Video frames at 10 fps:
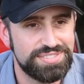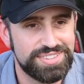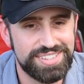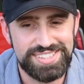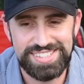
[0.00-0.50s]

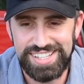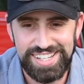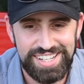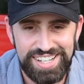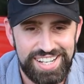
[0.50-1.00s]
Because
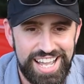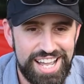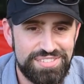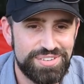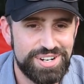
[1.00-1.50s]

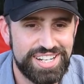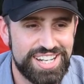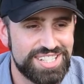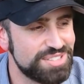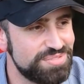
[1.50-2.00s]
every
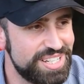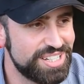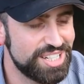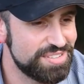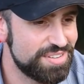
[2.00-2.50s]
custom
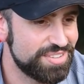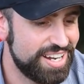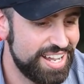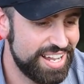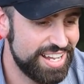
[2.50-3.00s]
vehicle I've ever
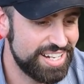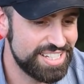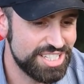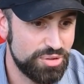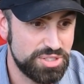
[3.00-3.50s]
had
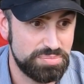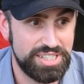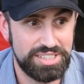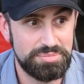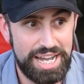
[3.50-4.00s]
has always
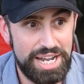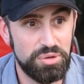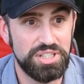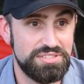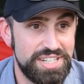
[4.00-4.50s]
been my
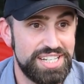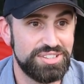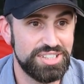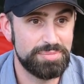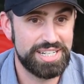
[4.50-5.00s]
only
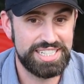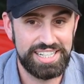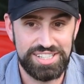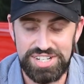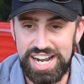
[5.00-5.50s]
vehicle and my
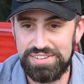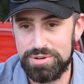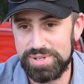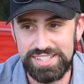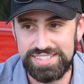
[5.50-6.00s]
daily
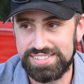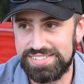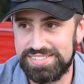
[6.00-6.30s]
driver, because